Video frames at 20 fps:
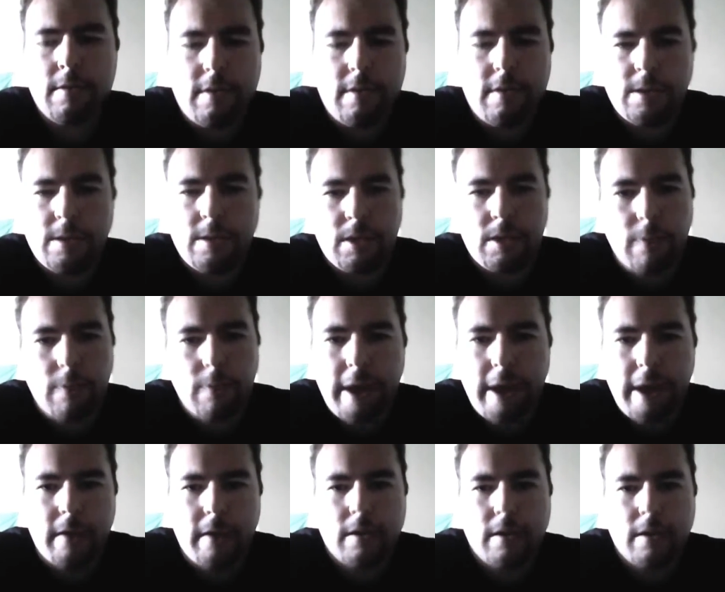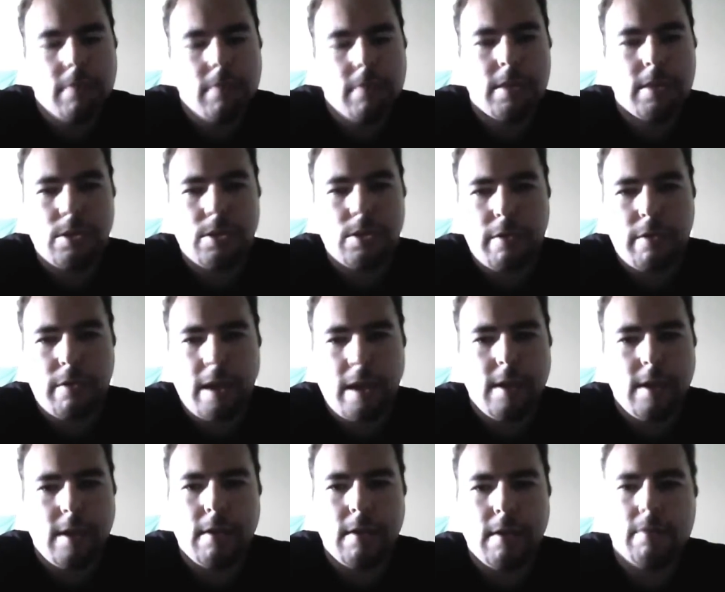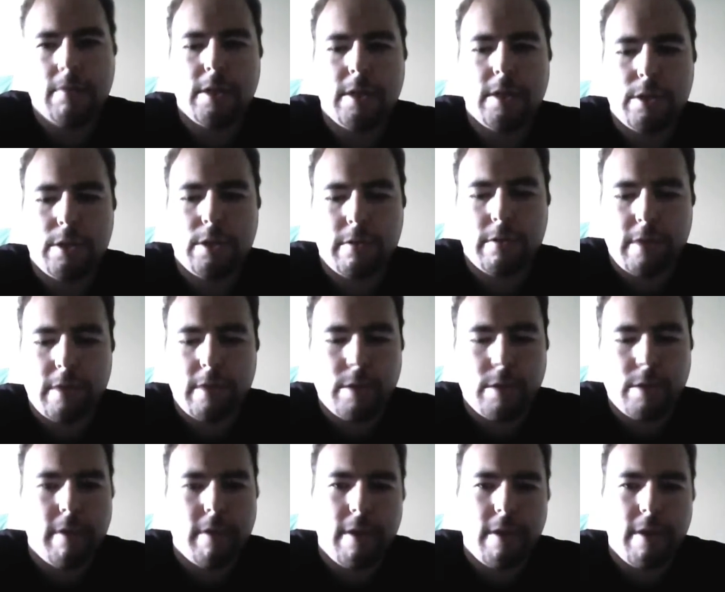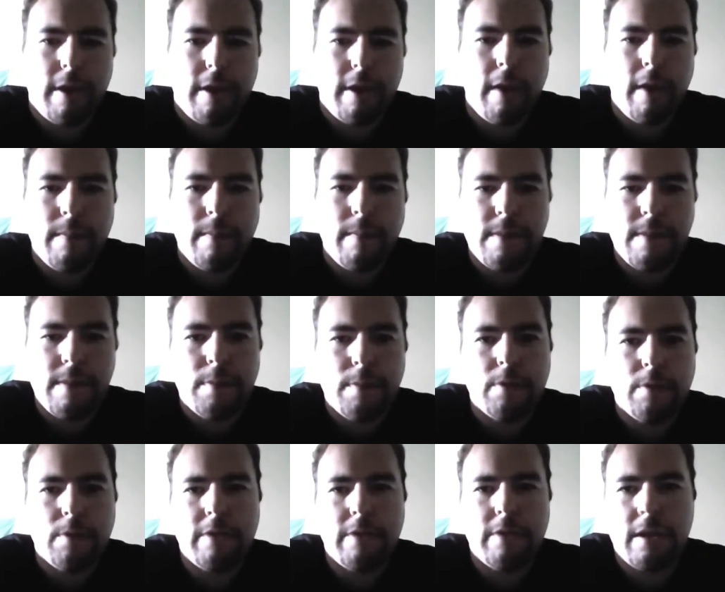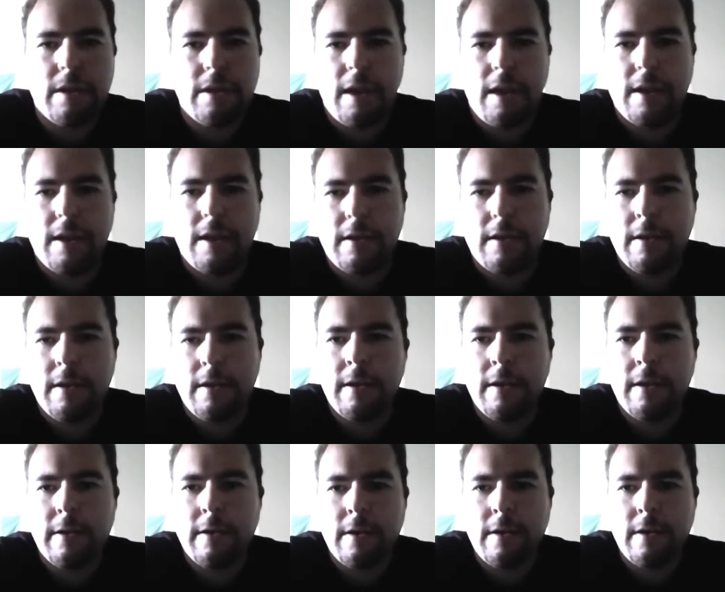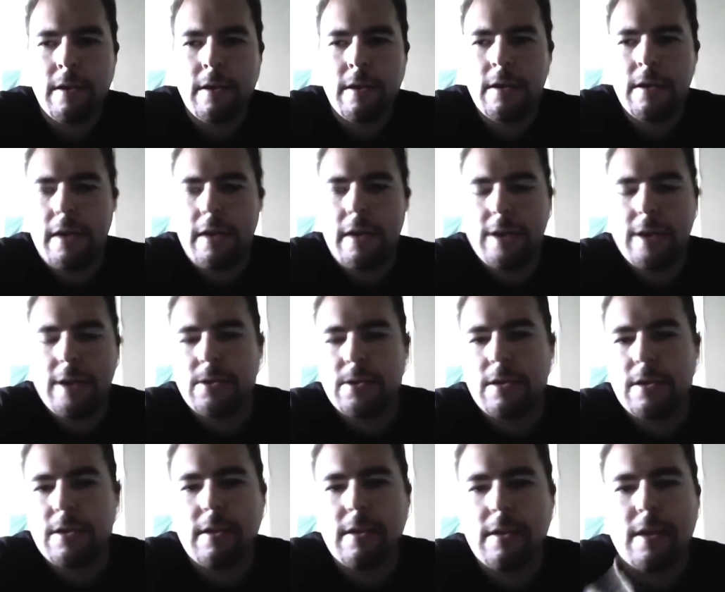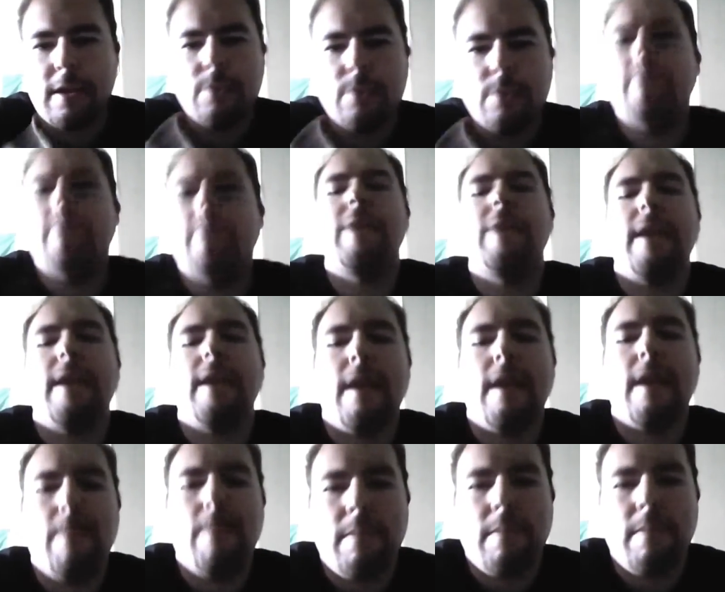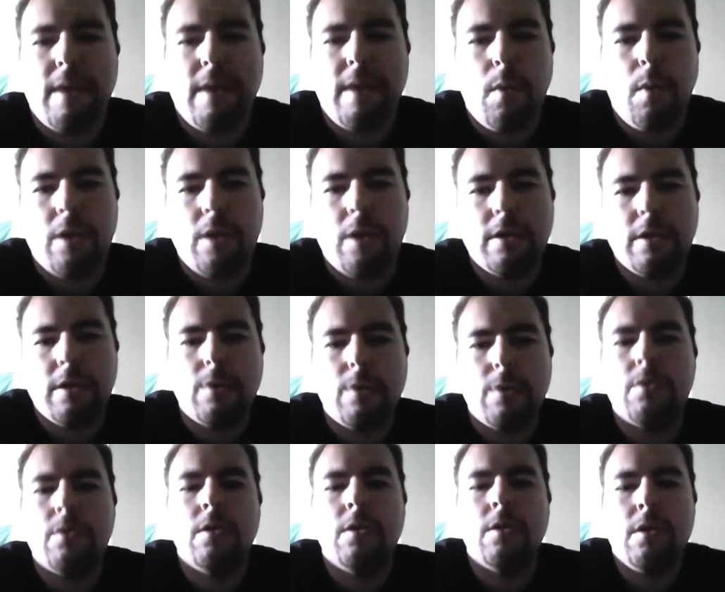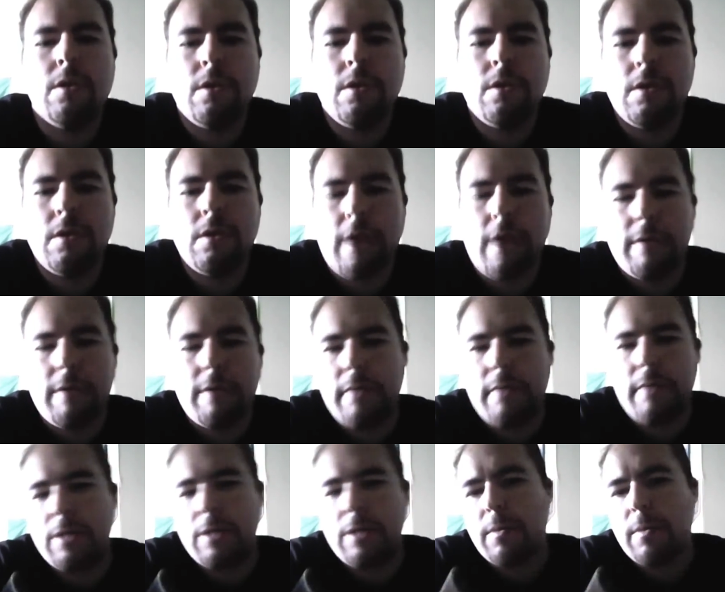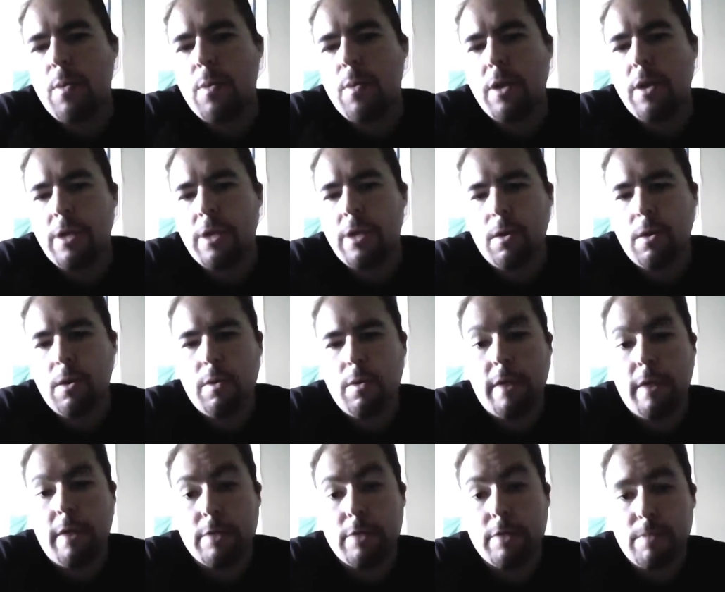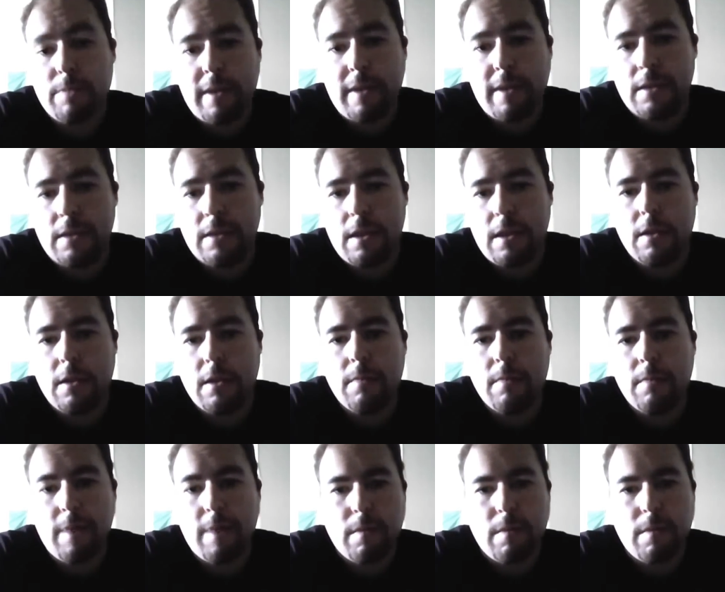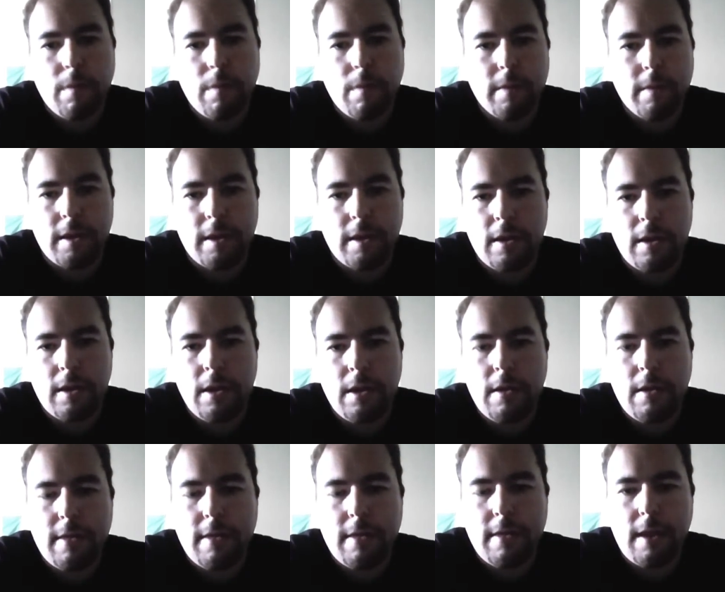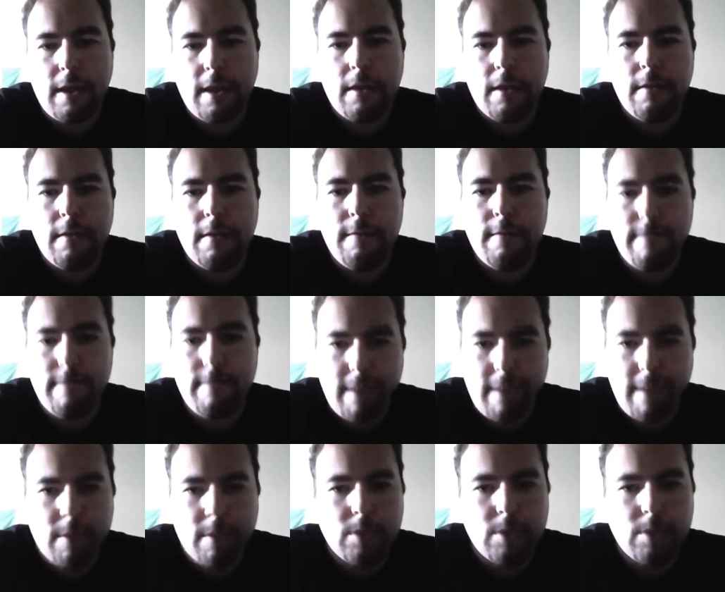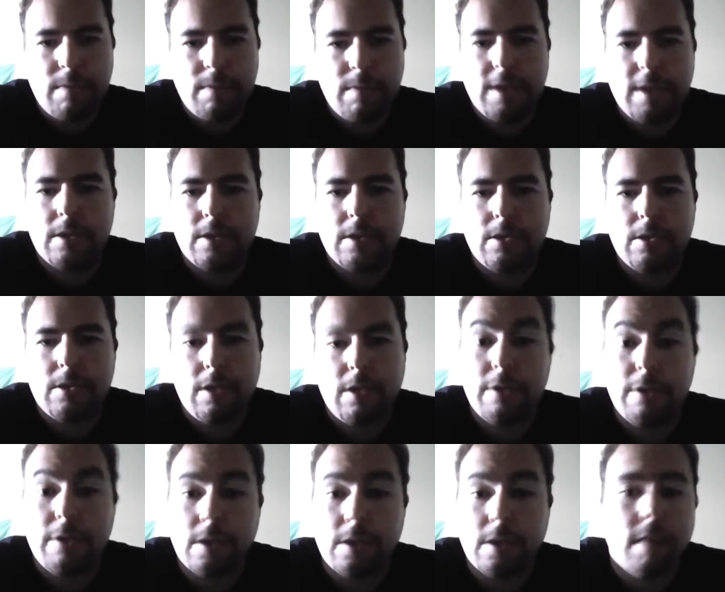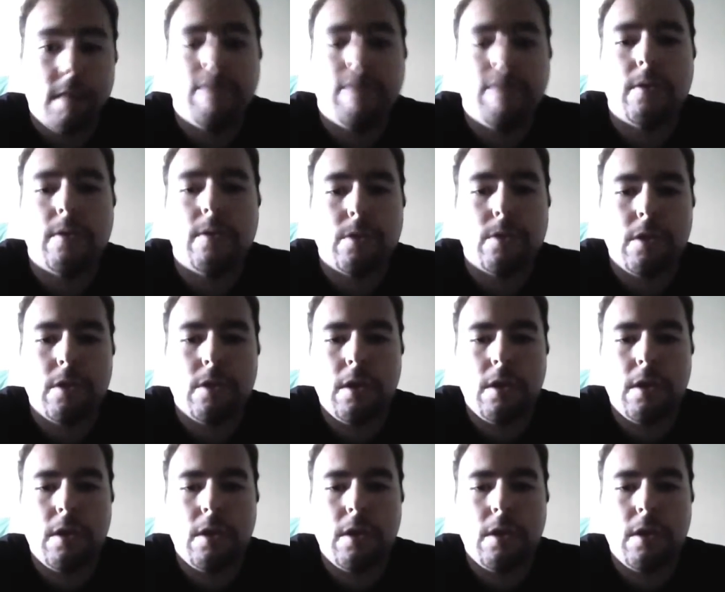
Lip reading: they said, "Wow, that's great, that you're out there to help people, and see that's what I'm getting at about being well known. I would rather be well known and respected by the public than famous, because there is a difference."